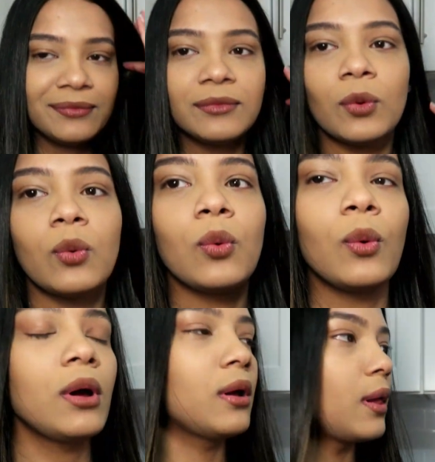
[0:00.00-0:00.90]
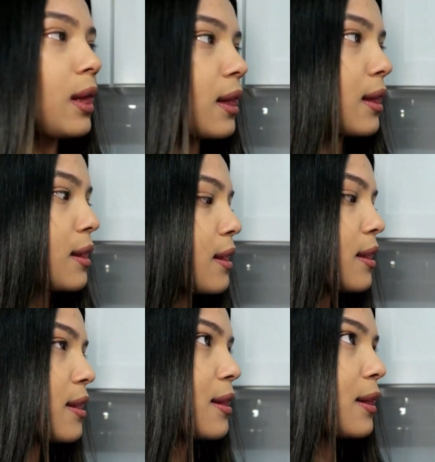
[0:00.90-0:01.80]
I didn't even back it up or
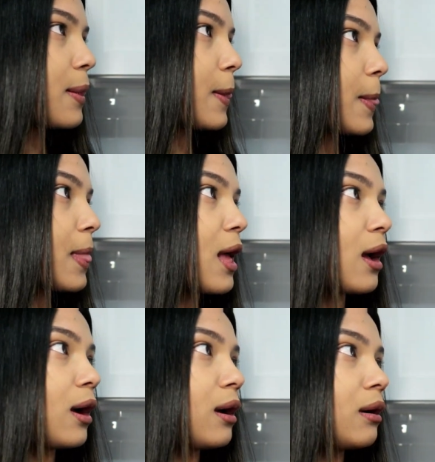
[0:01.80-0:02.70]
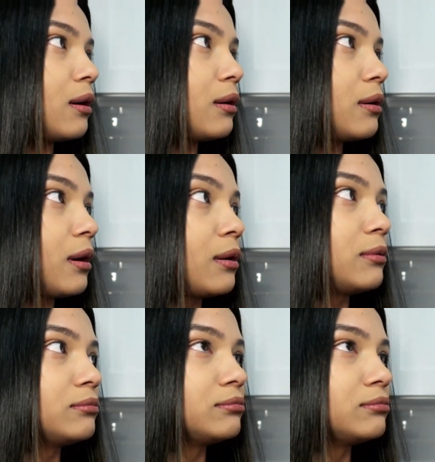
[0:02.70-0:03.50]
anything. Oh.